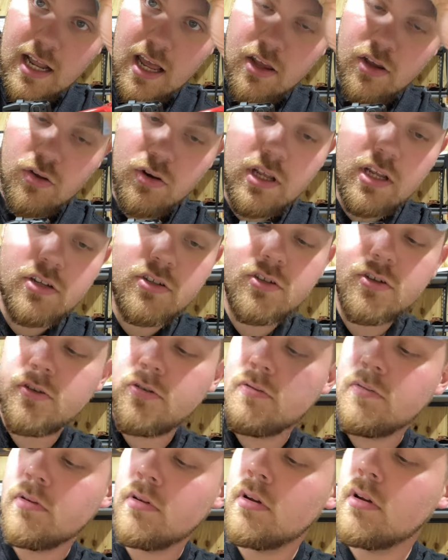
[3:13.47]
it how you need
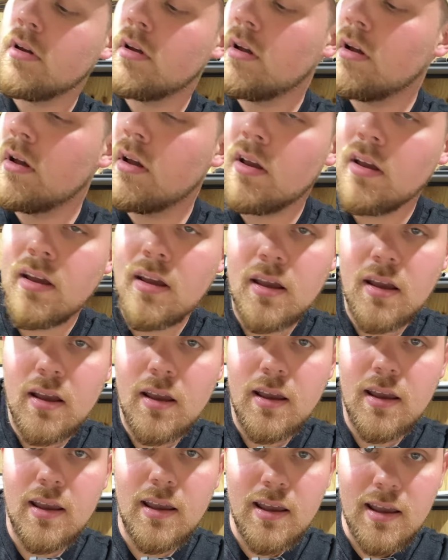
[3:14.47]

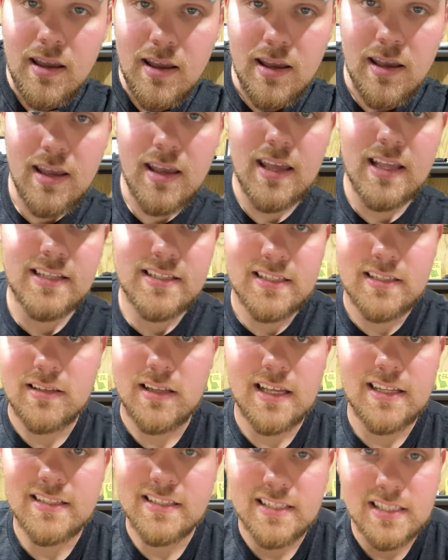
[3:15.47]
to. It's
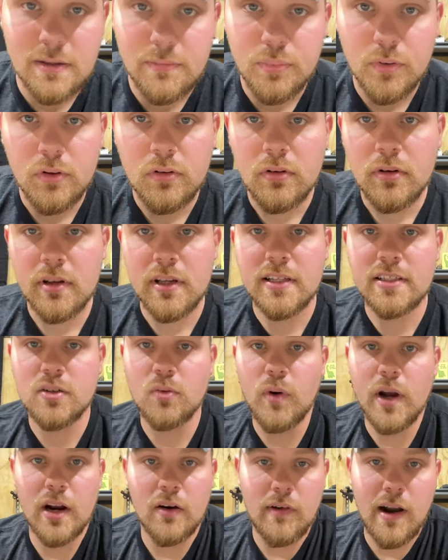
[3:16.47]
simple. It's a
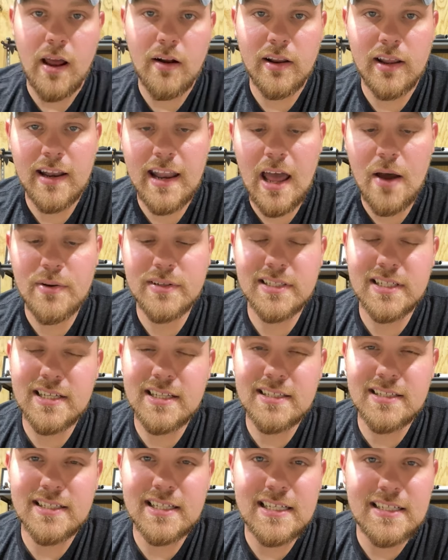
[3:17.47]
way around it. Now, is it
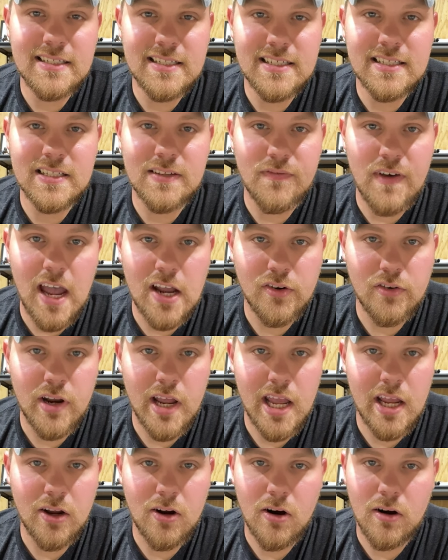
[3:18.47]
as easy as the factory
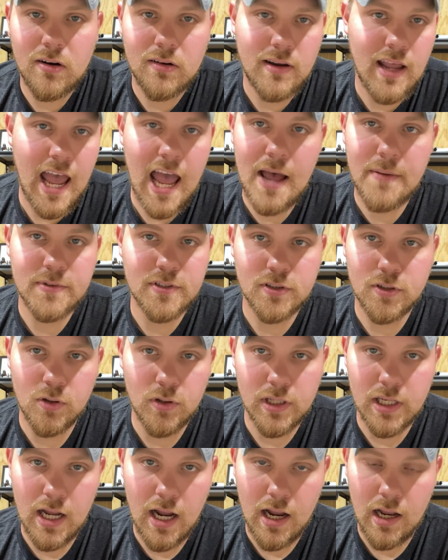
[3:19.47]
handguard?
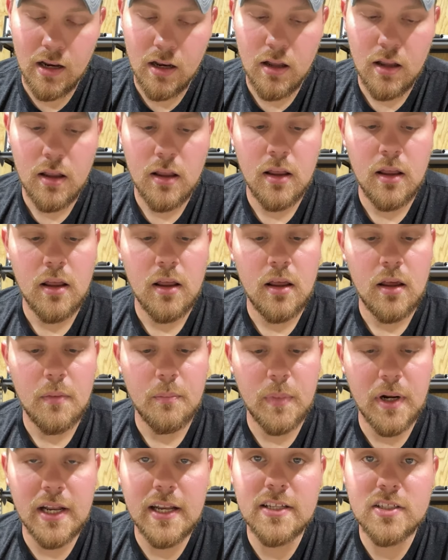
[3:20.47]
Absolutely not.
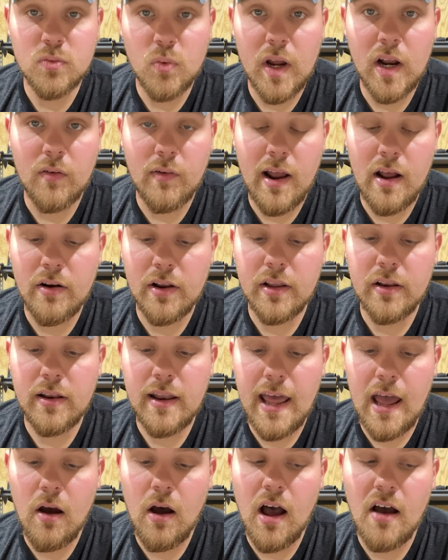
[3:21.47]
But it is a way around it.
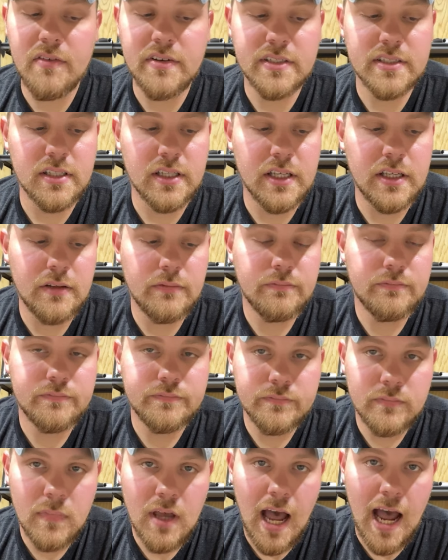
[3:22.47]
Now, obviously,
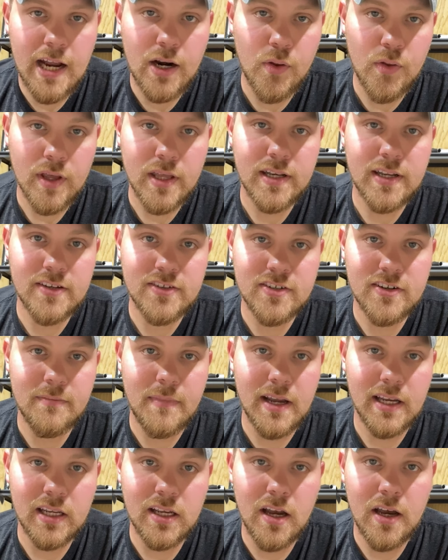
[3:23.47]
I know the condition of
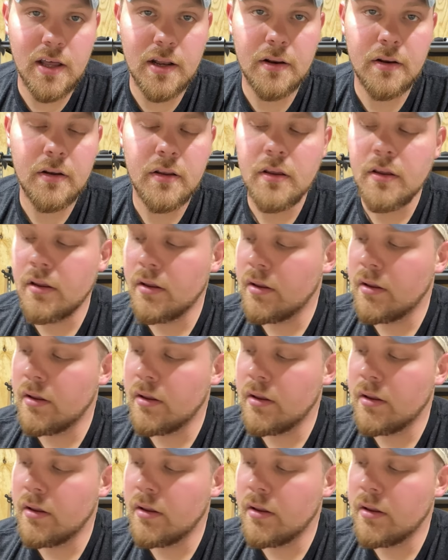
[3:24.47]
my gun.